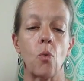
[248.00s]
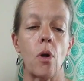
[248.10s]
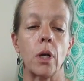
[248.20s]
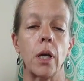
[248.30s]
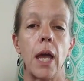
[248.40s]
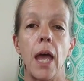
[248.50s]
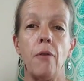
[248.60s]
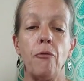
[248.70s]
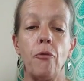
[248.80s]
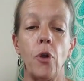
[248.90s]
You can't
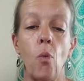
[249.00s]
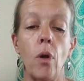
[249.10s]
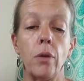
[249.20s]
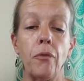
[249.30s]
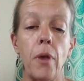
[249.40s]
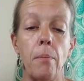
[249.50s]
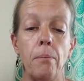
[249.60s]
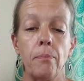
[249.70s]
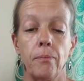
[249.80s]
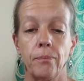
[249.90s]
really mean that,
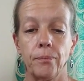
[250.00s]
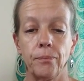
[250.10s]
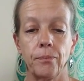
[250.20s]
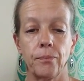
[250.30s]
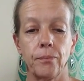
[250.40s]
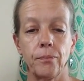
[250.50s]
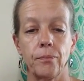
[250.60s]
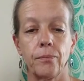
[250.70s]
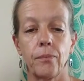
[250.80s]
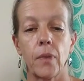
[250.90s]
Mr. Wonka,
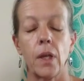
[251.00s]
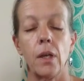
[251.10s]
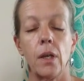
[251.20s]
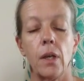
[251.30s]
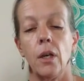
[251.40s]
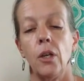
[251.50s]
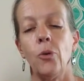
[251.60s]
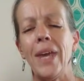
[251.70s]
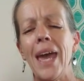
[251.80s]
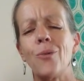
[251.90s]
Charlie said. Well,
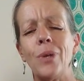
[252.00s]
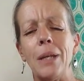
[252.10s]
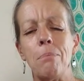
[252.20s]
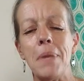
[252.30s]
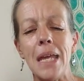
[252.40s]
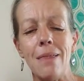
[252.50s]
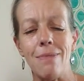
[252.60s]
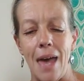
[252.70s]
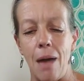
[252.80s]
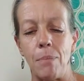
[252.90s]
of course I mean it,
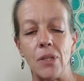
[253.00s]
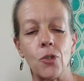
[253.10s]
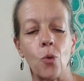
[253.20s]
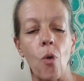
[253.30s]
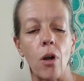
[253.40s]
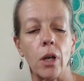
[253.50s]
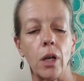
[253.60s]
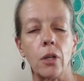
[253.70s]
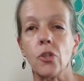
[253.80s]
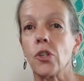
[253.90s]
said Mr. Wonka.
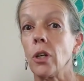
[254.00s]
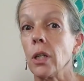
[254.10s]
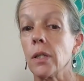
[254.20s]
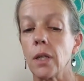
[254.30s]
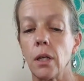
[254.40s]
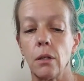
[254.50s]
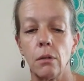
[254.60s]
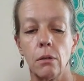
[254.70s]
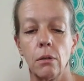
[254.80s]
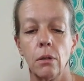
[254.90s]
Those
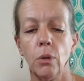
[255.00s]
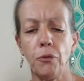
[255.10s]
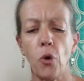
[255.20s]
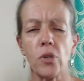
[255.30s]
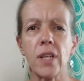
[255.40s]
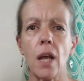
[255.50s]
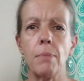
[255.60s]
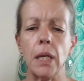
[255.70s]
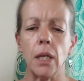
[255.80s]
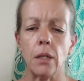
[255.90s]
vermicious canids are the
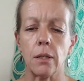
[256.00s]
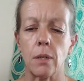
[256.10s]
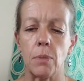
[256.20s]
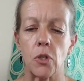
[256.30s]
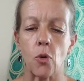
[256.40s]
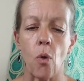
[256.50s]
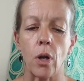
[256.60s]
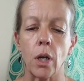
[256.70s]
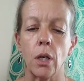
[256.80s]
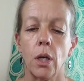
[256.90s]
terror of the universe.
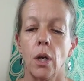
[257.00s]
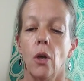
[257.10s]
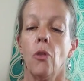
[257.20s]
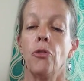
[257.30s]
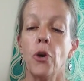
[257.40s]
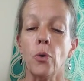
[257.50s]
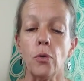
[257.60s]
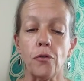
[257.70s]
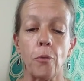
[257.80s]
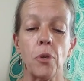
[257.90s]
They travel through
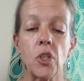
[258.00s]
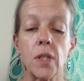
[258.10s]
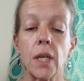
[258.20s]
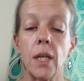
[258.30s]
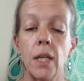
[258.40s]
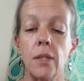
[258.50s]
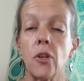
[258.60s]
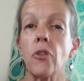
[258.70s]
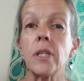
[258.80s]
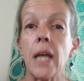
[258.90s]
space in great
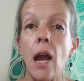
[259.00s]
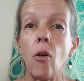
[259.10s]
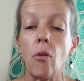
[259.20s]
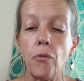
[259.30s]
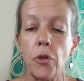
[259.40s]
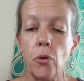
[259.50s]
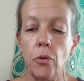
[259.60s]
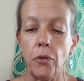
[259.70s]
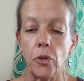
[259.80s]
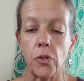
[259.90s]
swarms, landing in
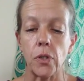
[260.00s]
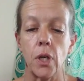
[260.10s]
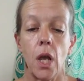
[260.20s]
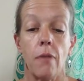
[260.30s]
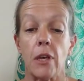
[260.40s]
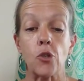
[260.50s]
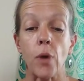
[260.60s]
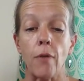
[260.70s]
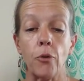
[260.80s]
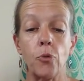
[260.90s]
other stars
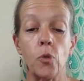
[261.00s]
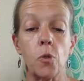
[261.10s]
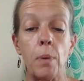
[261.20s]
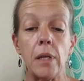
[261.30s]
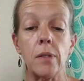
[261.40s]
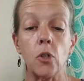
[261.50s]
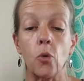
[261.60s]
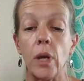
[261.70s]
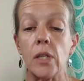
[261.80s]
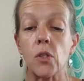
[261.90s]
and
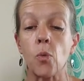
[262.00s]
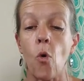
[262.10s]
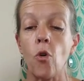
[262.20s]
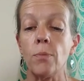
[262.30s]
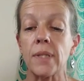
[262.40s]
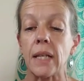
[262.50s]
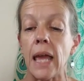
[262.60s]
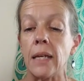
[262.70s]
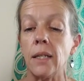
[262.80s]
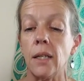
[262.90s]
planets, and destroying
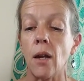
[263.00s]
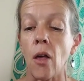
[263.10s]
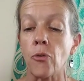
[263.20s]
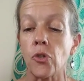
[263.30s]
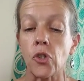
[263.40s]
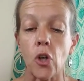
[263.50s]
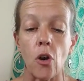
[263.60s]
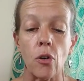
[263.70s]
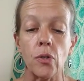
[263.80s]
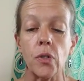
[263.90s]
everything they find.
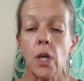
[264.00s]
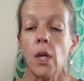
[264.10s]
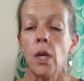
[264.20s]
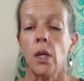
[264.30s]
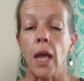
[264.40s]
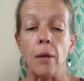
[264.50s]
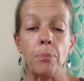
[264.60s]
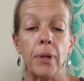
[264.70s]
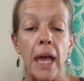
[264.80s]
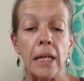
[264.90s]
There used to be
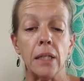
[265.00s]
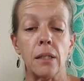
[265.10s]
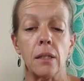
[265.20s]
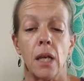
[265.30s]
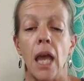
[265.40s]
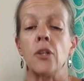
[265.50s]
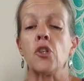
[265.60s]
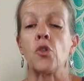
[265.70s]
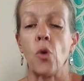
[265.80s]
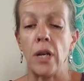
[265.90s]
some rather nice living on the
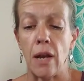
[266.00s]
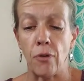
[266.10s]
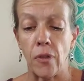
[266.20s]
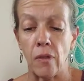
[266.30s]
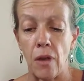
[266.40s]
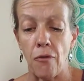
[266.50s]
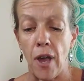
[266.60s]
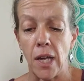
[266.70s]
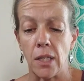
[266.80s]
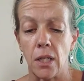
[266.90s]
moon, a long
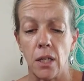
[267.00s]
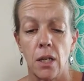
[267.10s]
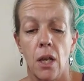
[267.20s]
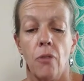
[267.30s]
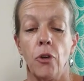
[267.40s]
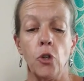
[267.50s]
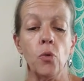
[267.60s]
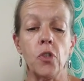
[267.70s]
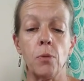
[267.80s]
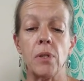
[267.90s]
time ago. They were
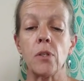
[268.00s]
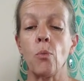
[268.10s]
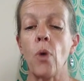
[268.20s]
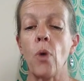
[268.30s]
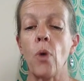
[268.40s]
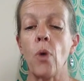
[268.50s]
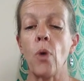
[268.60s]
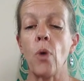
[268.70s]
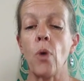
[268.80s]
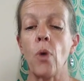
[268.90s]
called
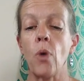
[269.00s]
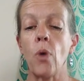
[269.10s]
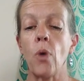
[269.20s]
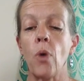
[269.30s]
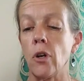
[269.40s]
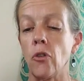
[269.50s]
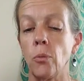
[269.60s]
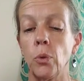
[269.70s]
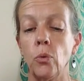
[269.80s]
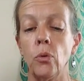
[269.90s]
Poozas, but the
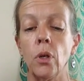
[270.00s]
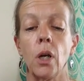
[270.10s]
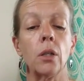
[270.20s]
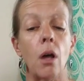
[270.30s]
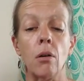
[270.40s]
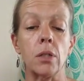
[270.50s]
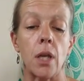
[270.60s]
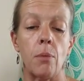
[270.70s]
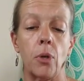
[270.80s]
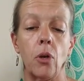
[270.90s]
vermicious canids
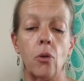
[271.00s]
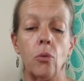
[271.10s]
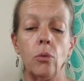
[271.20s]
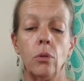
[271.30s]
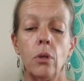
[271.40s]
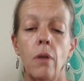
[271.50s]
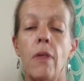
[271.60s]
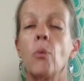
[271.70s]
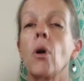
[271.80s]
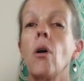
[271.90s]
ate the lot.
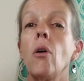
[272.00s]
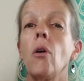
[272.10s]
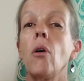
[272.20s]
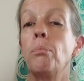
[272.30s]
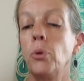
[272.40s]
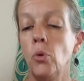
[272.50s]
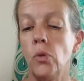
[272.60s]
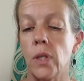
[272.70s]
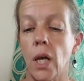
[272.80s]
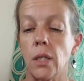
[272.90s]
They did the same on
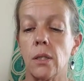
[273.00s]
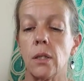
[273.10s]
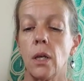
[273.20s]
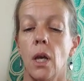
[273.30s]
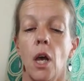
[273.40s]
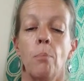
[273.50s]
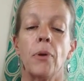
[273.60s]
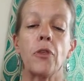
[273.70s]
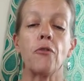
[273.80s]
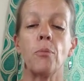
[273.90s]
Venus and Mars and
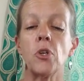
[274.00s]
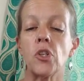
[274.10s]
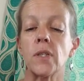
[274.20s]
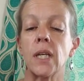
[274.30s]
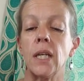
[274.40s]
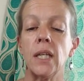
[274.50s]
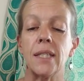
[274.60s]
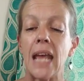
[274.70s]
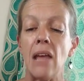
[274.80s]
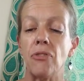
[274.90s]
many other
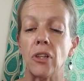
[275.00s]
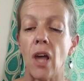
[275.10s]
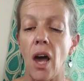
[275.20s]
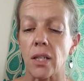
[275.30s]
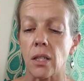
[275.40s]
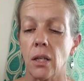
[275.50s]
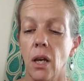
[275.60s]
planets.